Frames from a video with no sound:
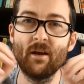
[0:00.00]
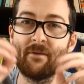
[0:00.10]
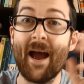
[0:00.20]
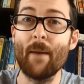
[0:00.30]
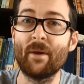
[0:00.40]

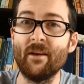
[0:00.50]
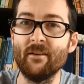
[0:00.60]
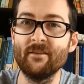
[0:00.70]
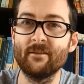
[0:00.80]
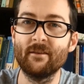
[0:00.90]

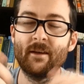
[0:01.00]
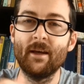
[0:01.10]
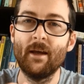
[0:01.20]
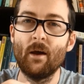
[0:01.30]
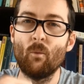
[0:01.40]
happiness,
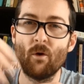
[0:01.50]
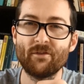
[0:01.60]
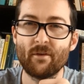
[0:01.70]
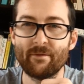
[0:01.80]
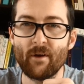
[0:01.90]
what's
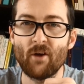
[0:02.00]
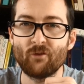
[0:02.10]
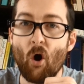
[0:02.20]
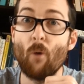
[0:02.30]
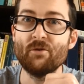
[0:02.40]
the first
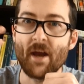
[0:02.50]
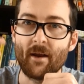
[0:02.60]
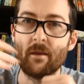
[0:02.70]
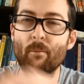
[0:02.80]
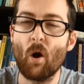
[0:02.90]

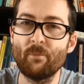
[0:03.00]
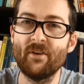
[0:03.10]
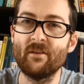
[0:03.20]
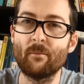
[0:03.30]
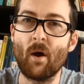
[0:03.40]
object that pops
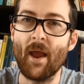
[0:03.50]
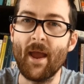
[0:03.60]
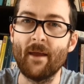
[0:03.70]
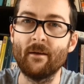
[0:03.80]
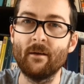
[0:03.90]
into my
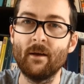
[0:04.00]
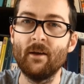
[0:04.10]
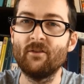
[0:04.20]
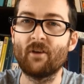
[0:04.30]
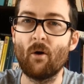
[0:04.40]
head?
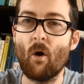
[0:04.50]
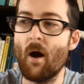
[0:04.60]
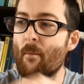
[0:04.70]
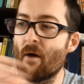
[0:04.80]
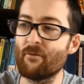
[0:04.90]
So I
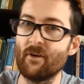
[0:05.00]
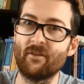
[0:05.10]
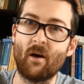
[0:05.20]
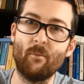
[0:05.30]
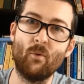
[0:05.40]
might, for
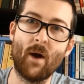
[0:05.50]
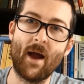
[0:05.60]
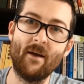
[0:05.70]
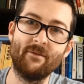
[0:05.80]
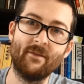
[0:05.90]
example,
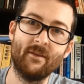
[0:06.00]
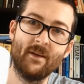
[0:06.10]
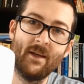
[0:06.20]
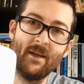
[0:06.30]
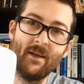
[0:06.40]
have,
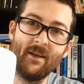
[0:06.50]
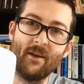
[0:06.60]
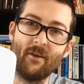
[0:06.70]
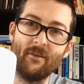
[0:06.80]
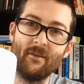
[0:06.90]

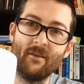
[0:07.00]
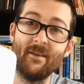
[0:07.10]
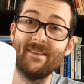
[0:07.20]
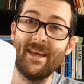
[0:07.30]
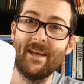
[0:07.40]

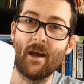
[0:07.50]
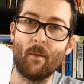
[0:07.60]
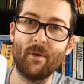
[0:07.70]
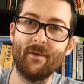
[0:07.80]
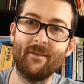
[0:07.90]

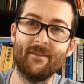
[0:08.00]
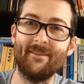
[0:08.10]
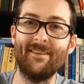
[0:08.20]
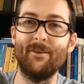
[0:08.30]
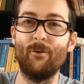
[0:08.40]
teacup,
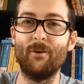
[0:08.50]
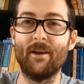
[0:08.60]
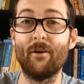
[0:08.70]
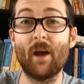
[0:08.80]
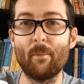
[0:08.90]
or
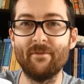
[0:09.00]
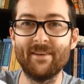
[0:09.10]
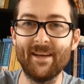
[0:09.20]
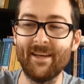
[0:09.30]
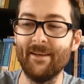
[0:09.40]
cup of
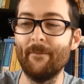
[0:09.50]
tea.